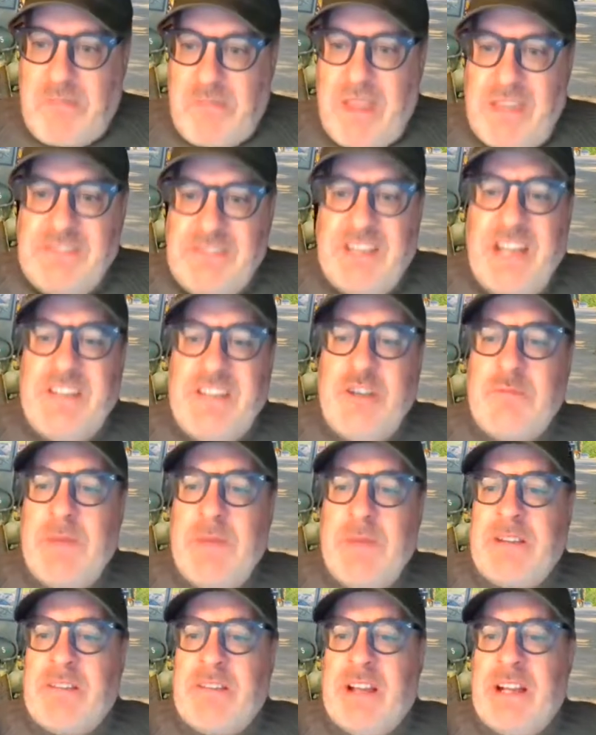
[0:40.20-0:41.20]
It's not too
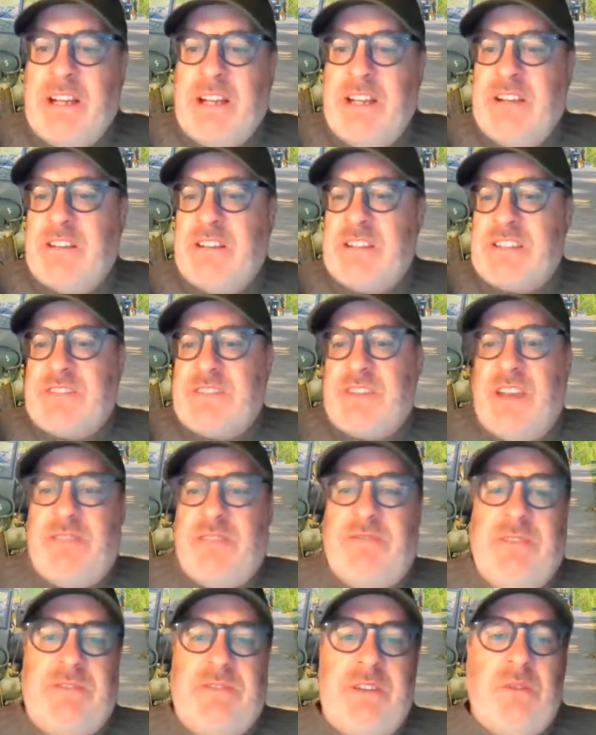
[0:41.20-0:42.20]
bad right here. It's
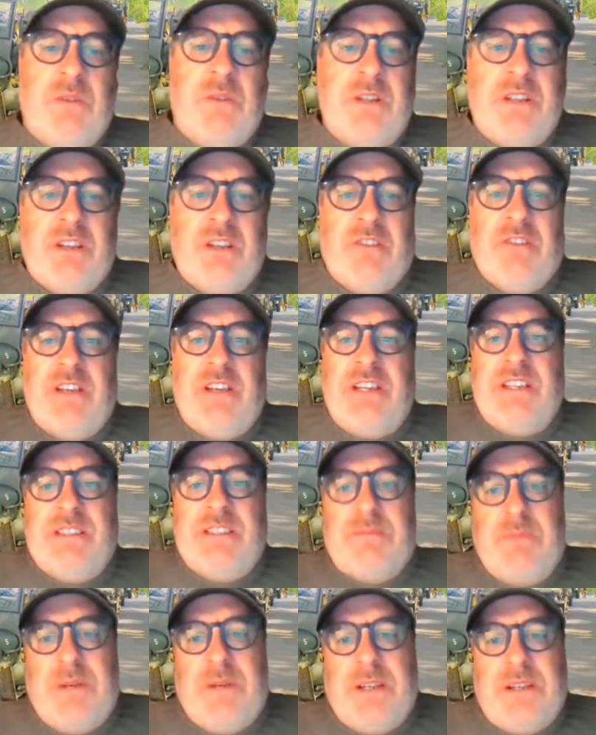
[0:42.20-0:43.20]
51
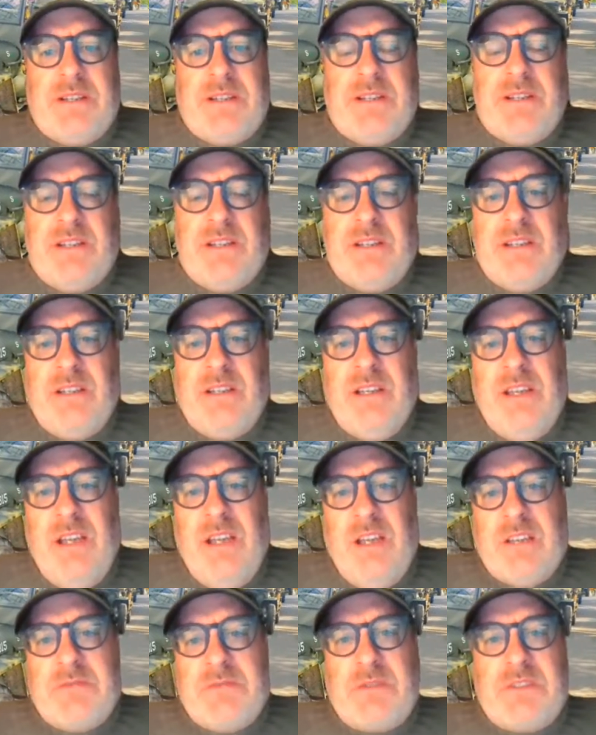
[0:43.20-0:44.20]
degrees, but
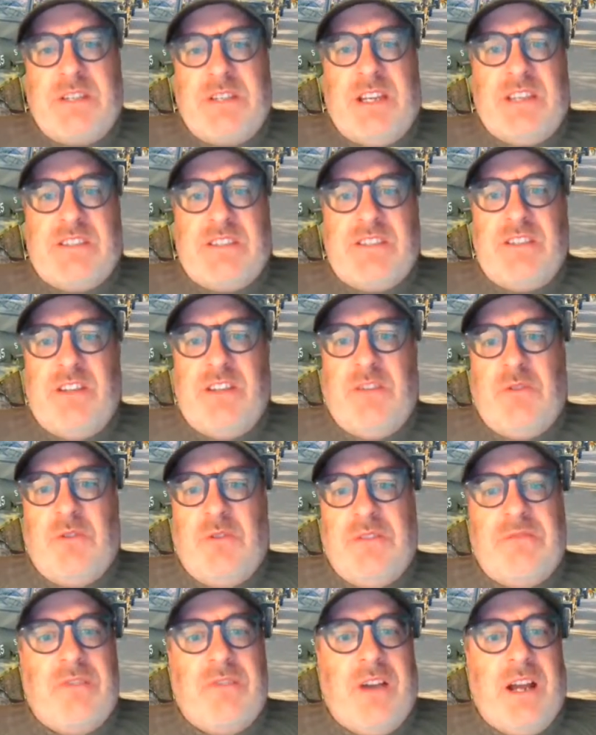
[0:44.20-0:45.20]
supposed to get snow
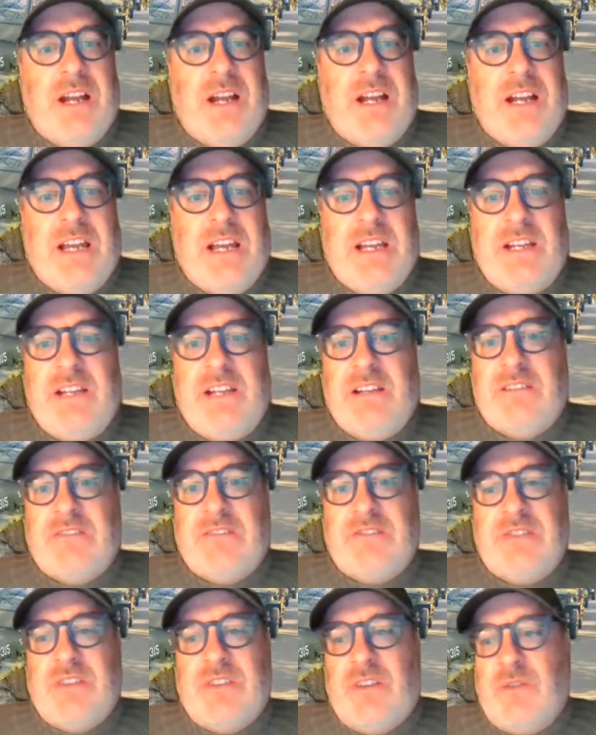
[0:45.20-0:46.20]
on Friday night here.
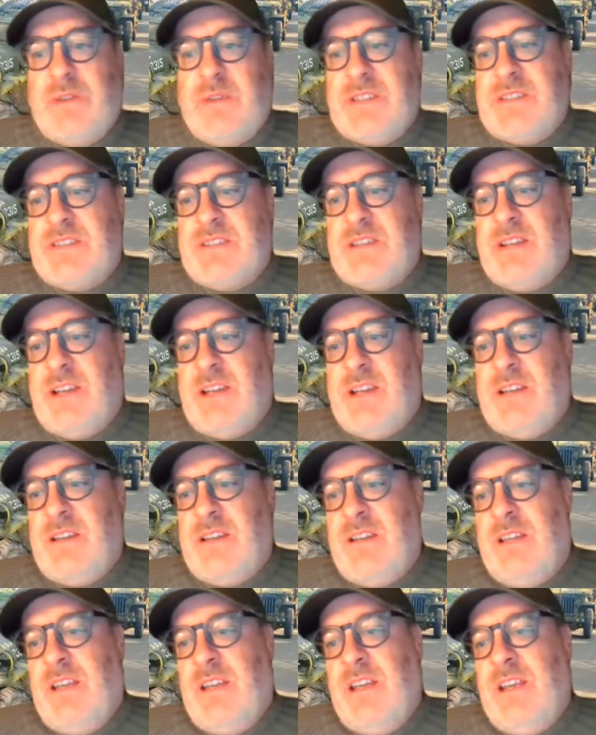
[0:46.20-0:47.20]
So it's
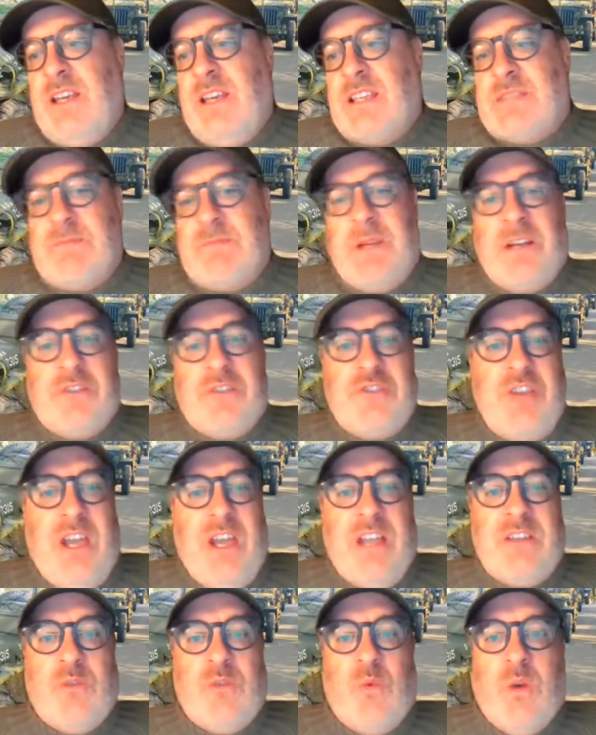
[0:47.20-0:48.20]
middle of
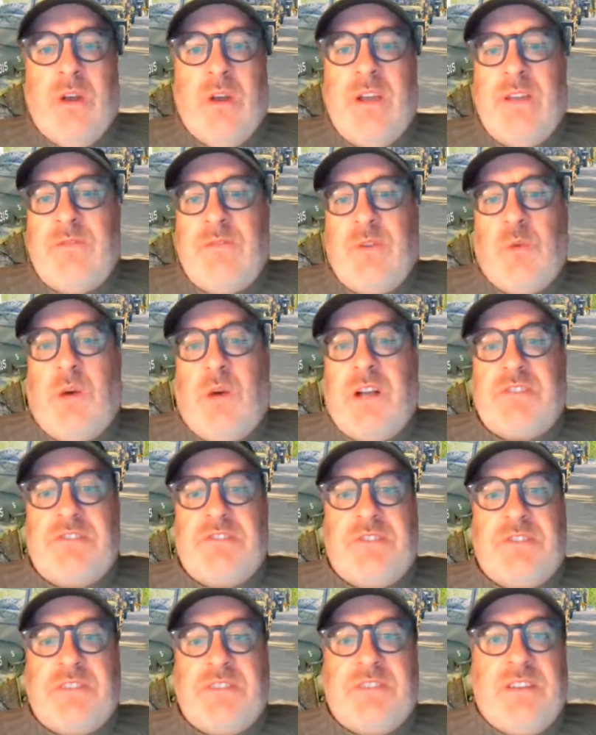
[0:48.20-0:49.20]
January if you're
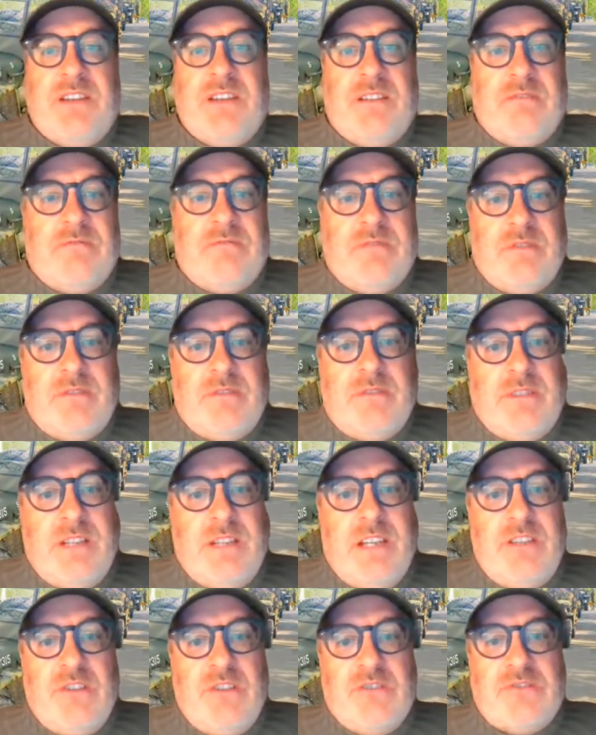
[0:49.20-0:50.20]
watching this like
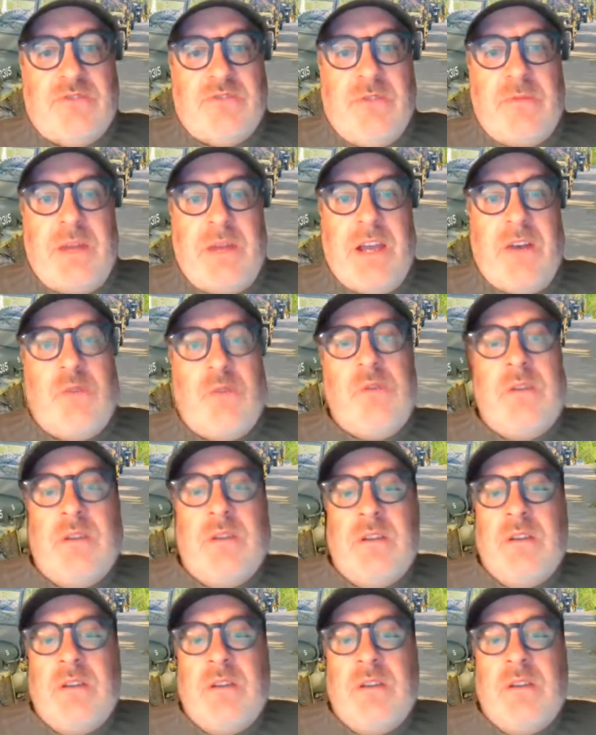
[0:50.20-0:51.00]
10 years from now.